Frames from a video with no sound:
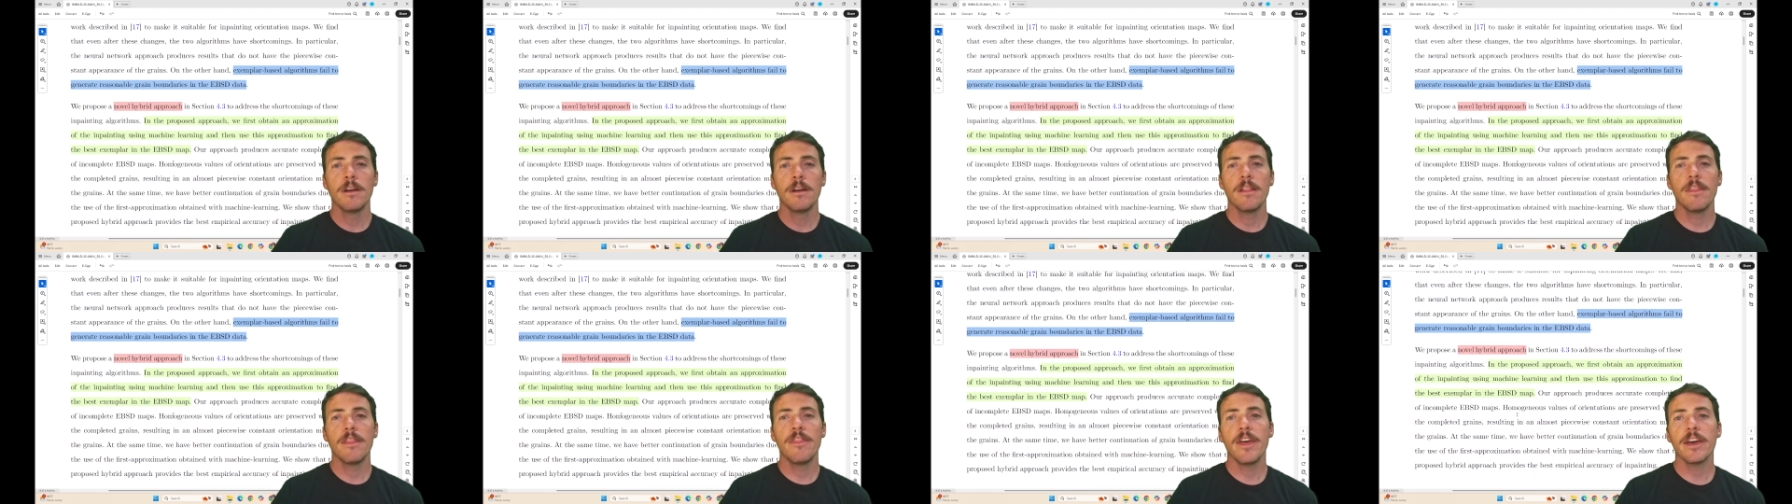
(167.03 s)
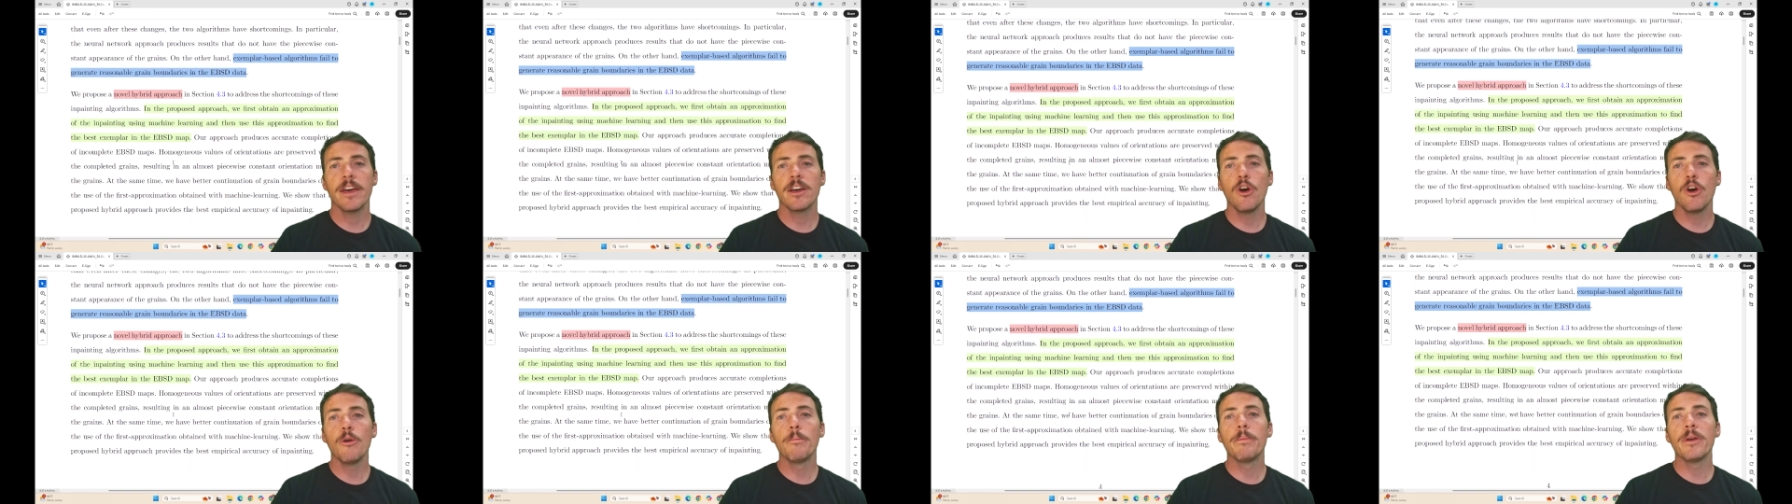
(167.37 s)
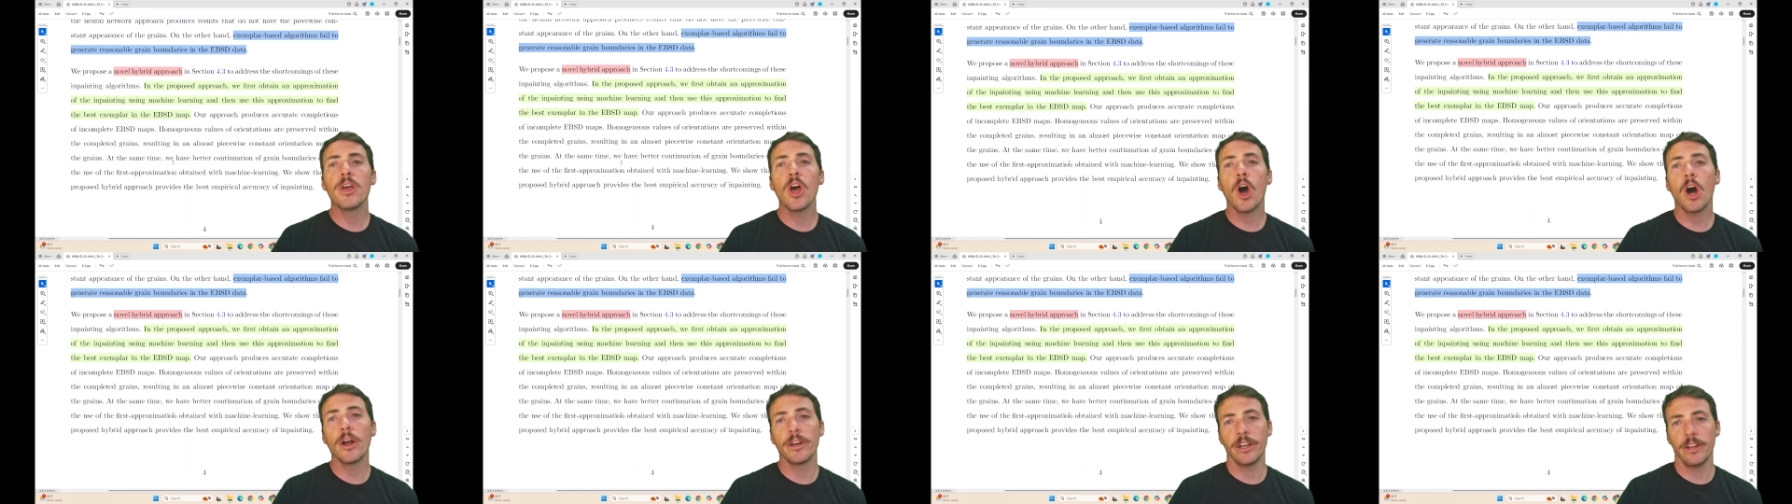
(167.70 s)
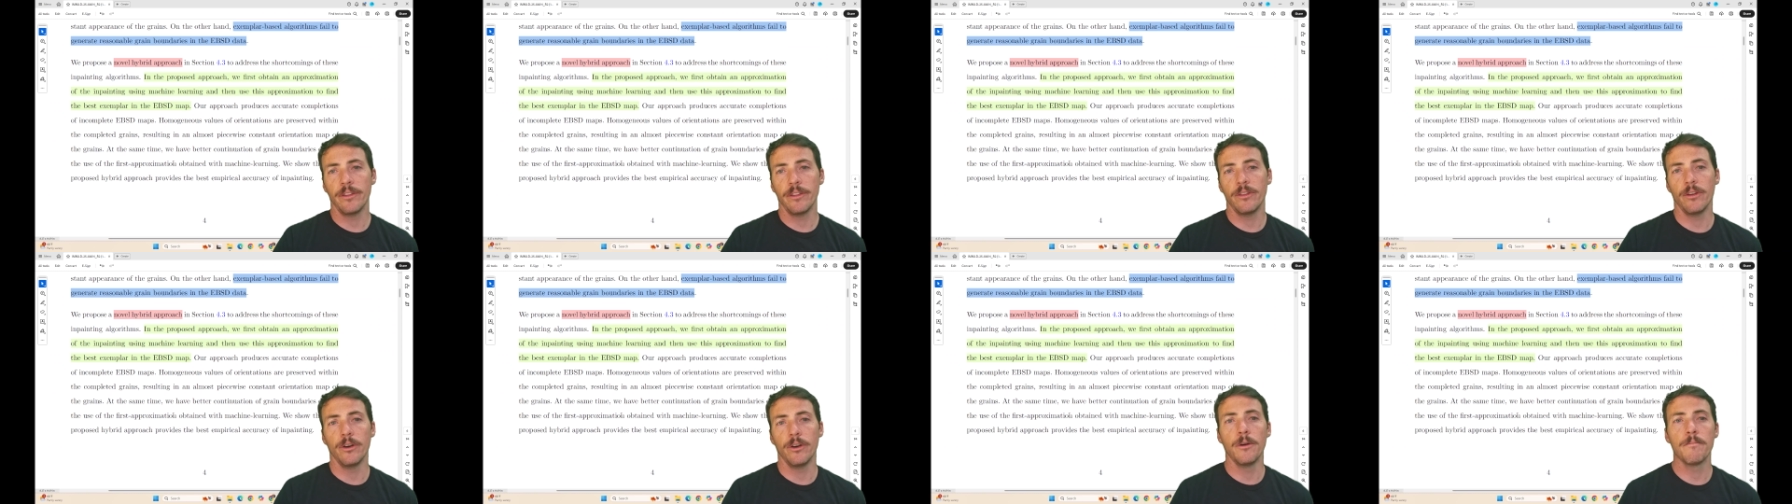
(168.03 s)
They go beyond
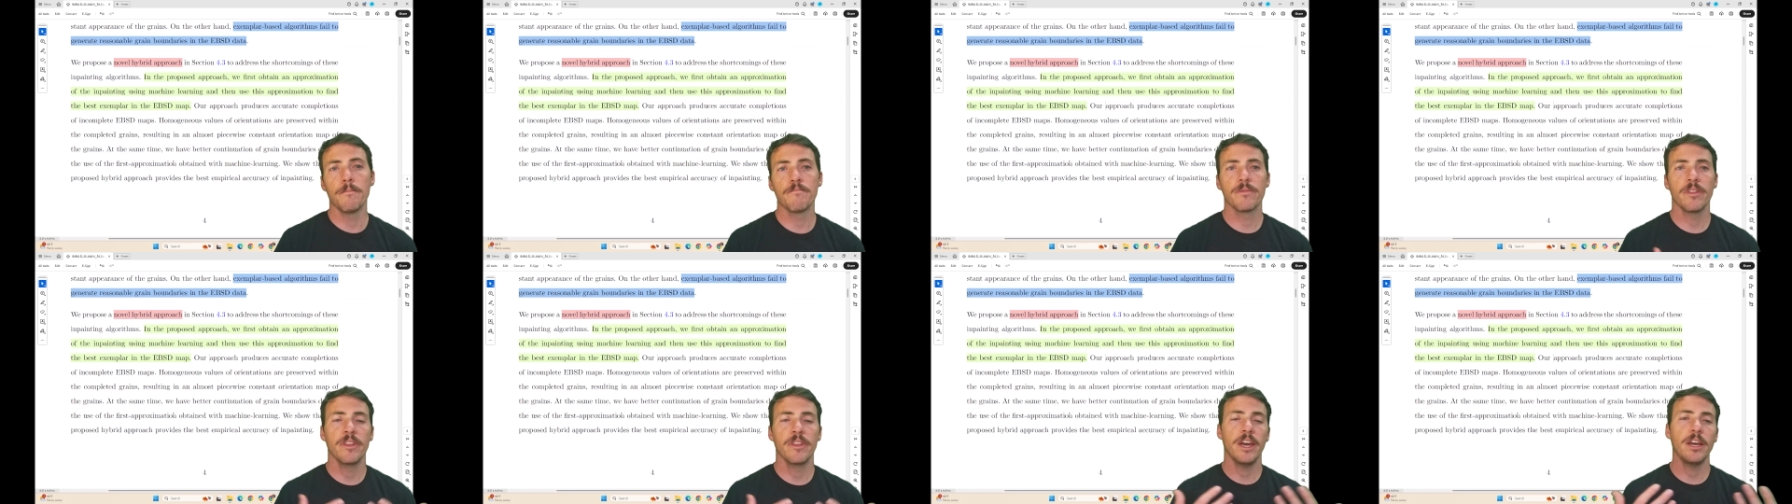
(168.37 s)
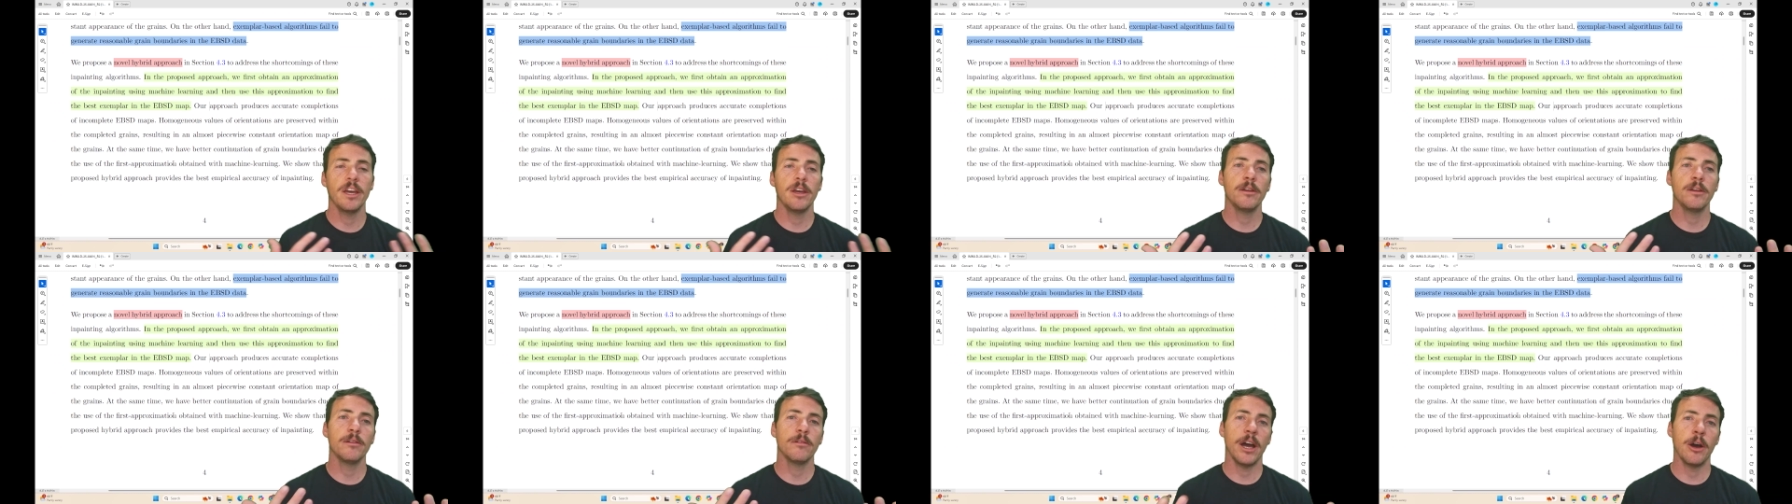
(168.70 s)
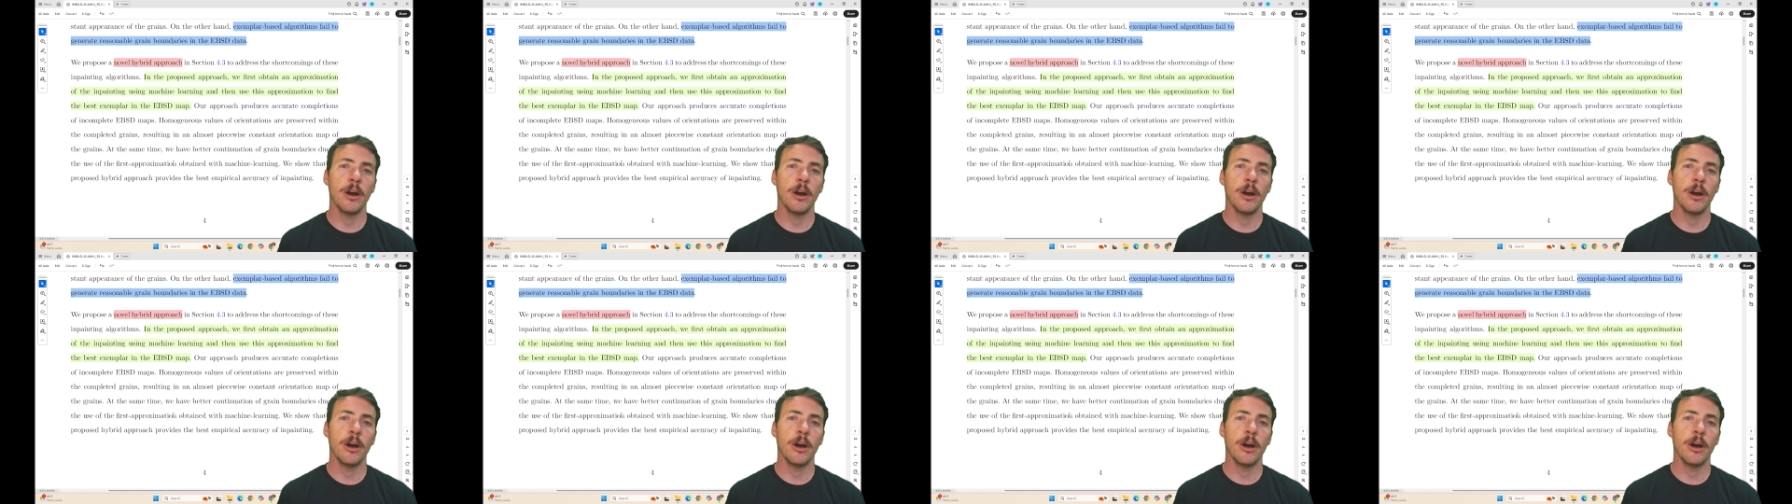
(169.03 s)
it though. They